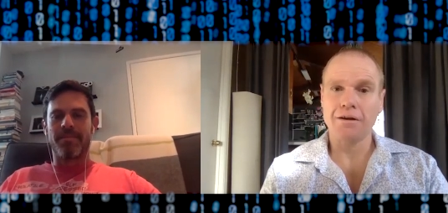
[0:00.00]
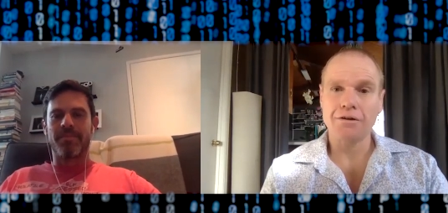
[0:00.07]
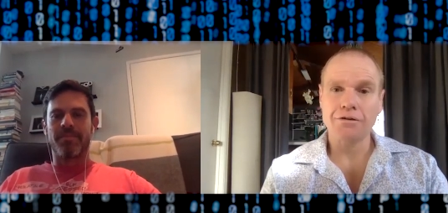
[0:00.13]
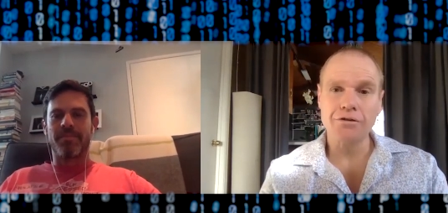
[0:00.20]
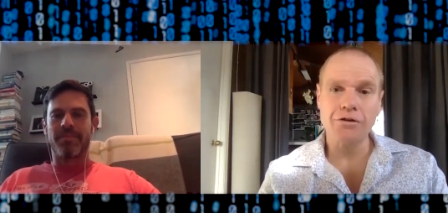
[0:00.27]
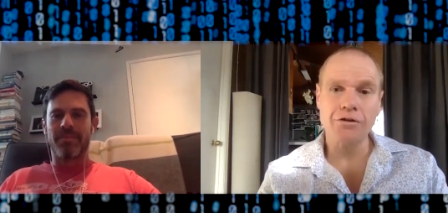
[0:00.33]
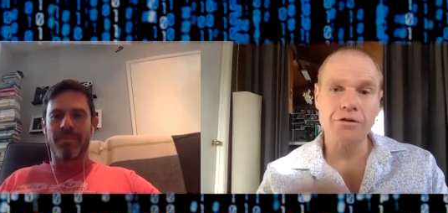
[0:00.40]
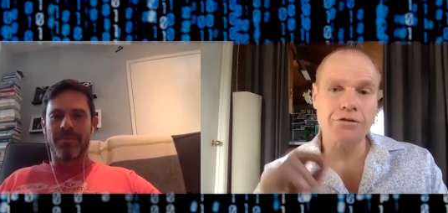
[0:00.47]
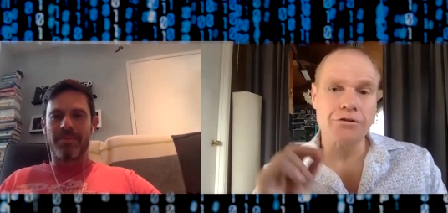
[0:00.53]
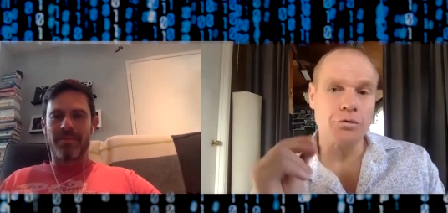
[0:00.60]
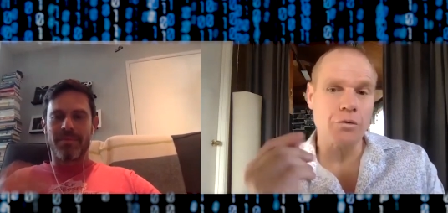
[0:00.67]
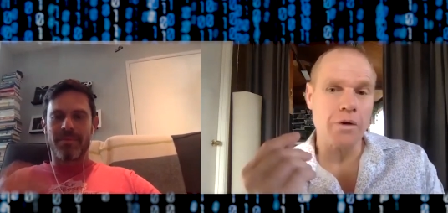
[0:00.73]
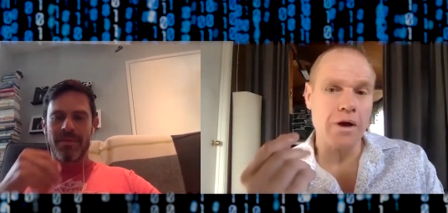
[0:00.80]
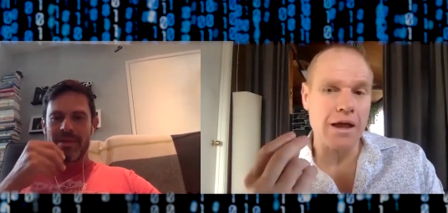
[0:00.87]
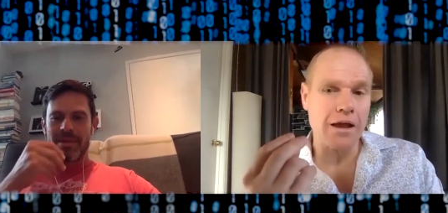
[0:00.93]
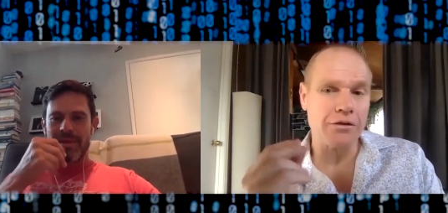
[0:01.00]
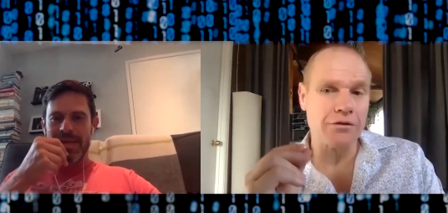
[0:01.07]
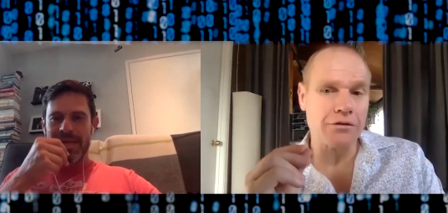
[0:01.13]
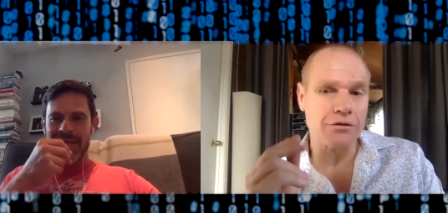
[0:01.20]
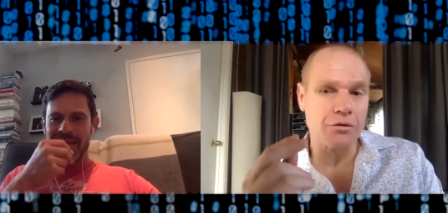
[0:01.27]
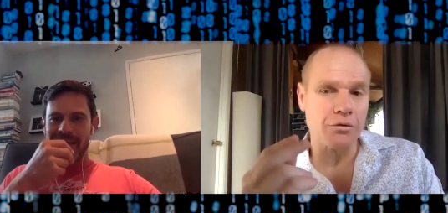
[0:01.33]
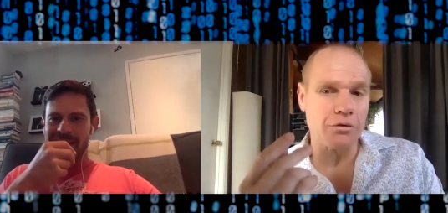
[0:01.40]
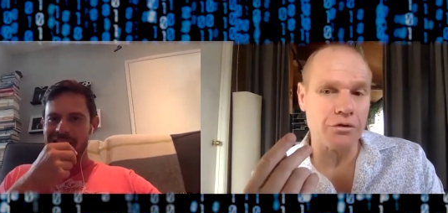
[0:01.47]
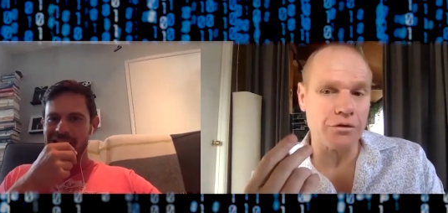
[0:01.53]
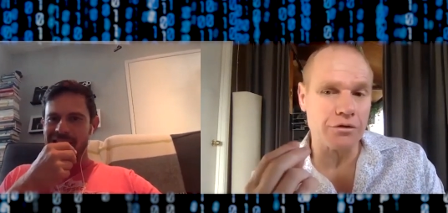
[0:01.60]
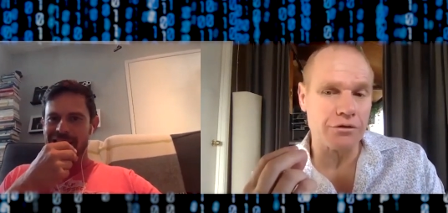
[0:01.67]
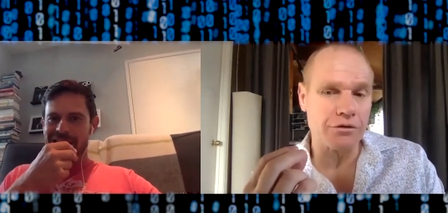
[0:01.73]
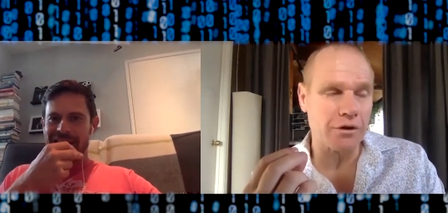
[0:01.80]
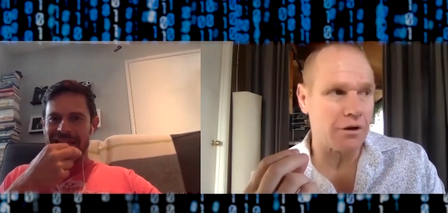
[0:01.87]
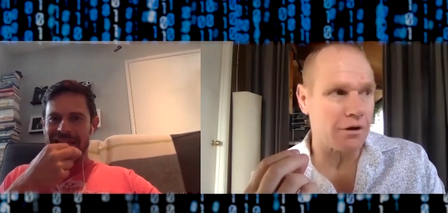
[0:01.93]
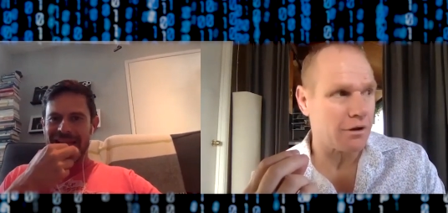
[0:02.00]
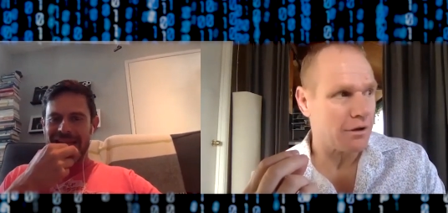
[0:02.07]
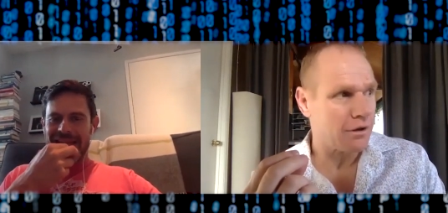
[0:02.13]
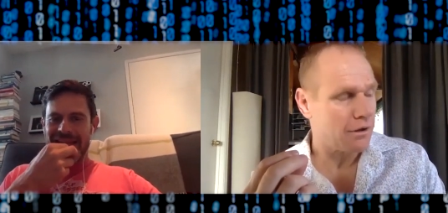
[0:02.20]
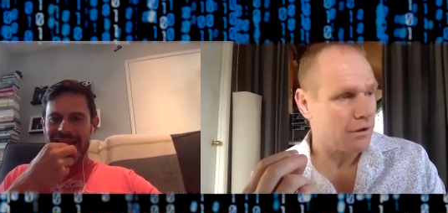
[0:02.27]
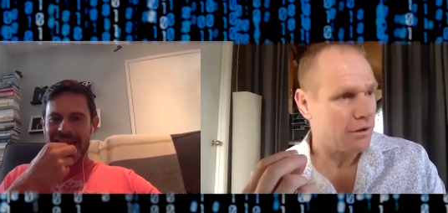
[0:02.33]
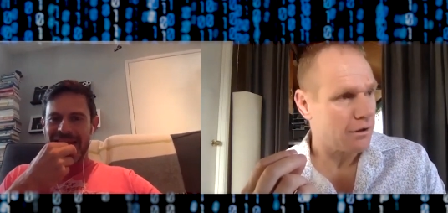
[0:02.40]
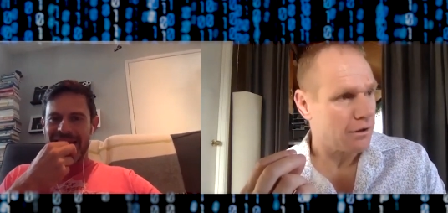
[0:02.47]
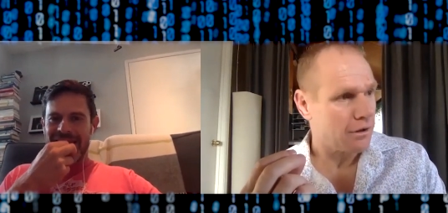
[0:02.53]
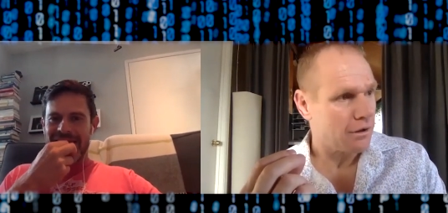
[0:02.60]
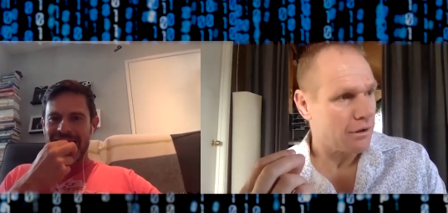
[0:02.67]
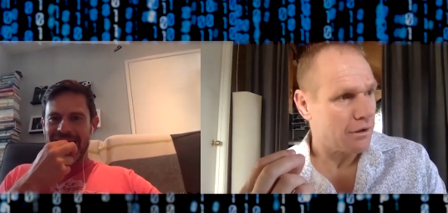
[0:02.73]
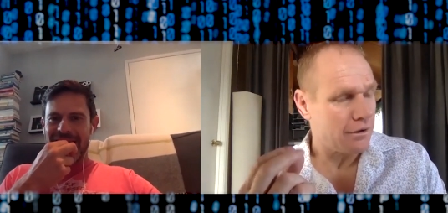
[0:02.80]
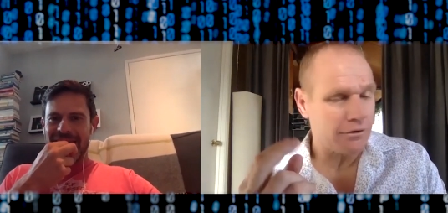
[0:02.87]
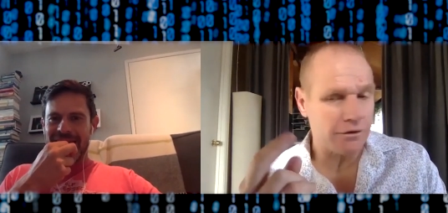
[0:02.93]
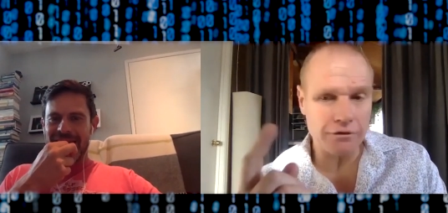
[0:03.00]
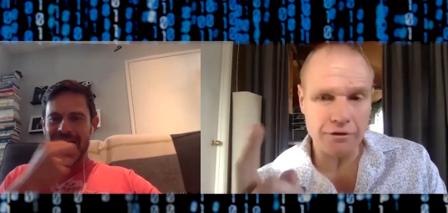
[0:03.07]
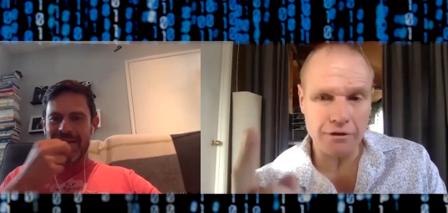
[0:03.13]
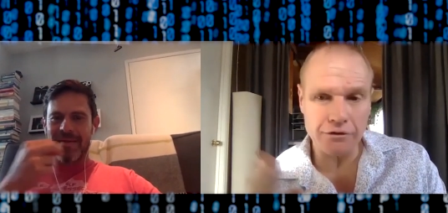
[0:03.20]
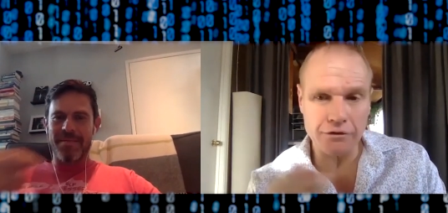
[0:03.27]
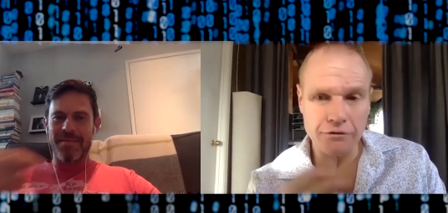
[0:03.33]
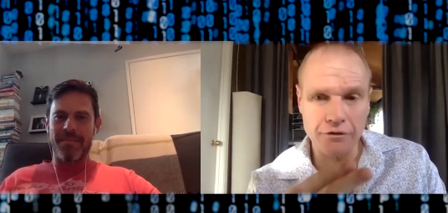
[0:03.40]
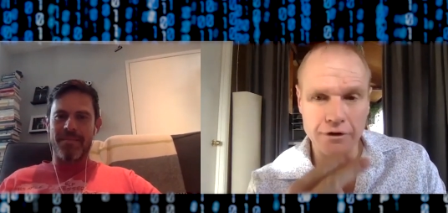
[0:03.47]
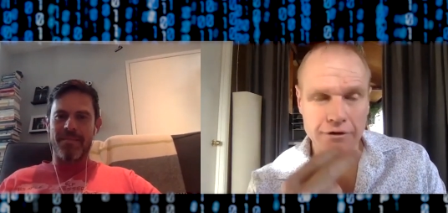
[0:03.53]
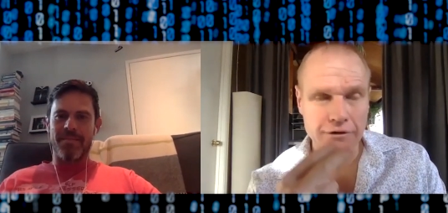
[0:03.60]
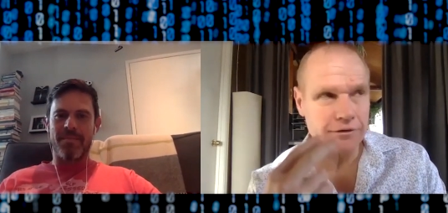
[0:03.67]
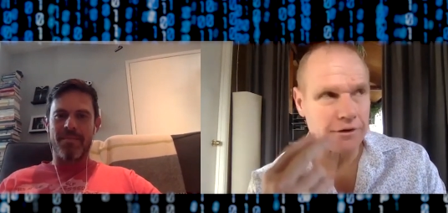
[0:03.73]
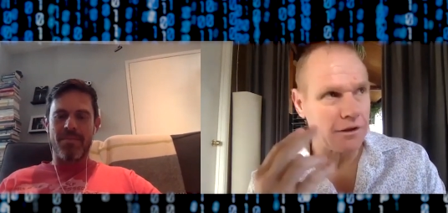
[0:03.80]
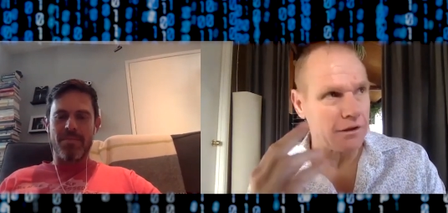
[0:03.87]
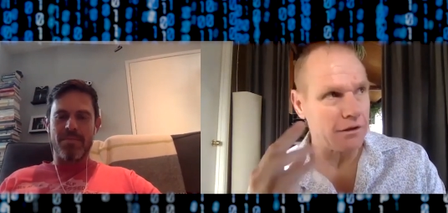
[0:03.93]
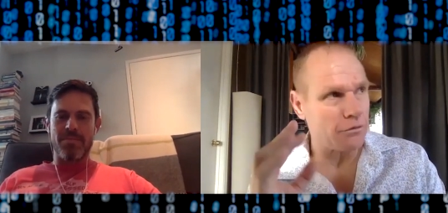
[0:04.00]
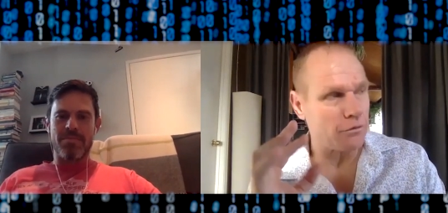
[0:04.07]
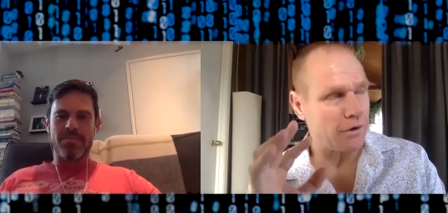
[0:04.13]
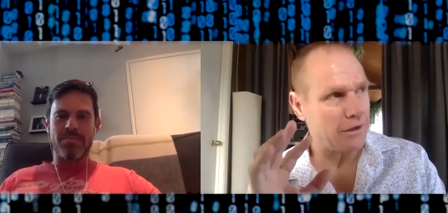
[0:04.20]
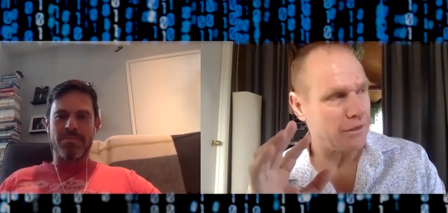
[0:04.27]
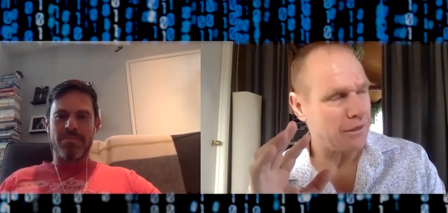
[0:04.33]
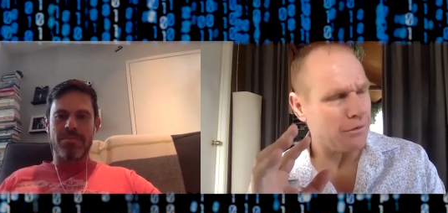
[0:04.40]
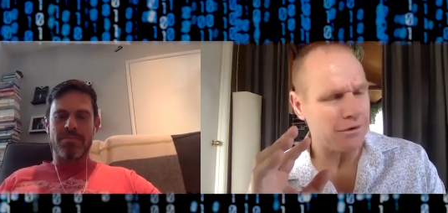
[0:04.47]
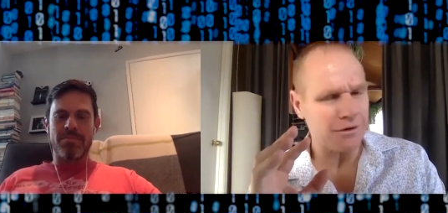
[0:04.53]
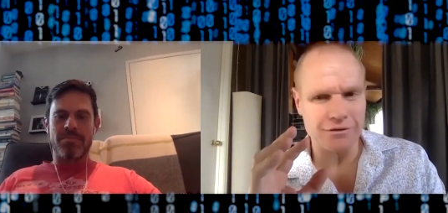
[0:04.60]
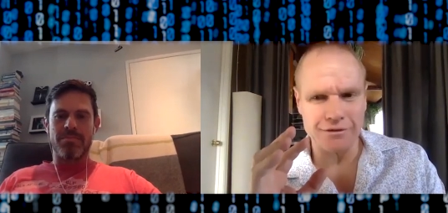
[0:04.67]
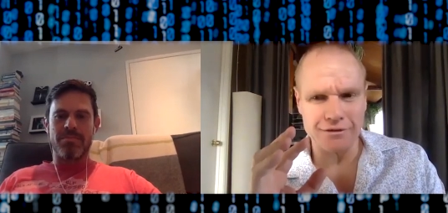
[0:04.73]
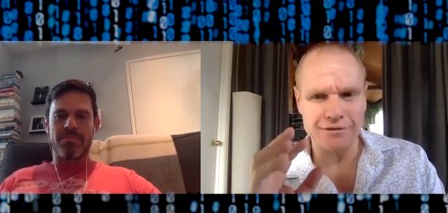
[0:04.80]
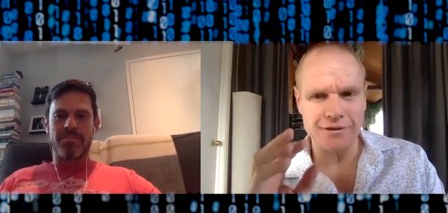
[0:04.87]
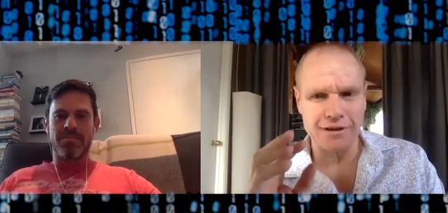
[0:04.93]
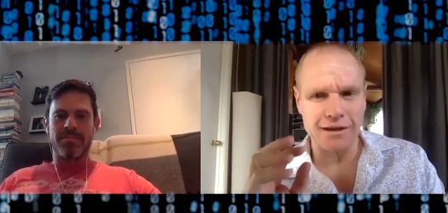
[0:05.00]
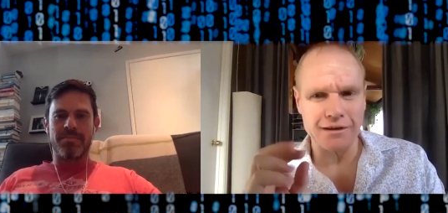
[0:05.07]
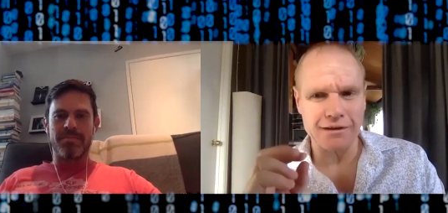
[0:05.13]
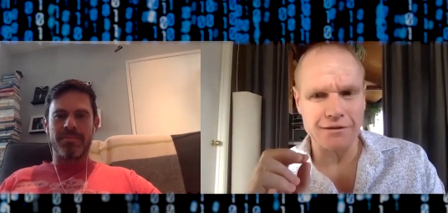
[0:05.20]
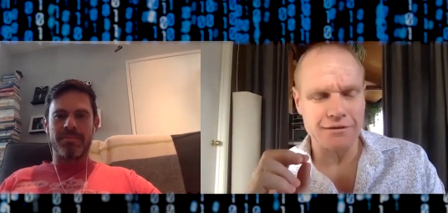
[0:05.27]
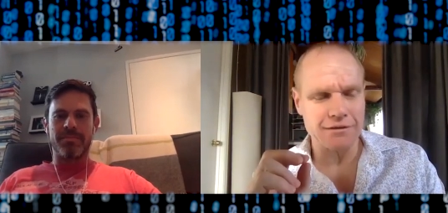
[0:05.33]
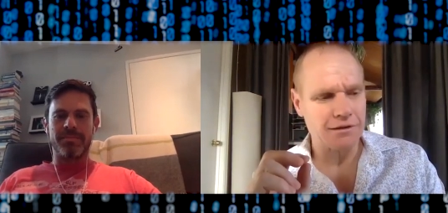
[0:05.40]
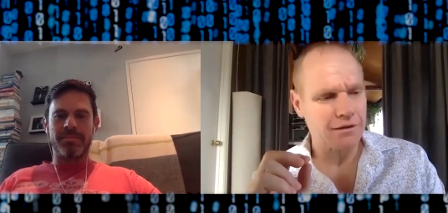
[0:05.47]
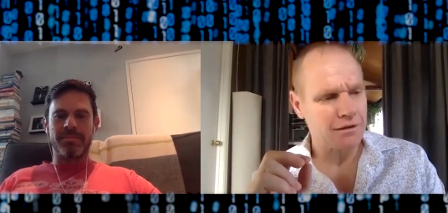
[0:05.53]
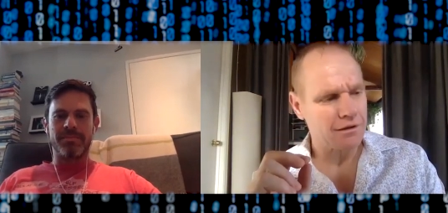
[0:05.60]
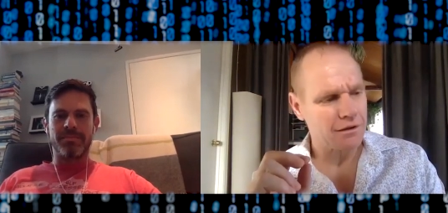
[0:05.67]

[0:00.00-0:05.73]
Speaker 1: So there's a way. There's a. There's a. Is it is it fair to say that? Well, I think what you just said is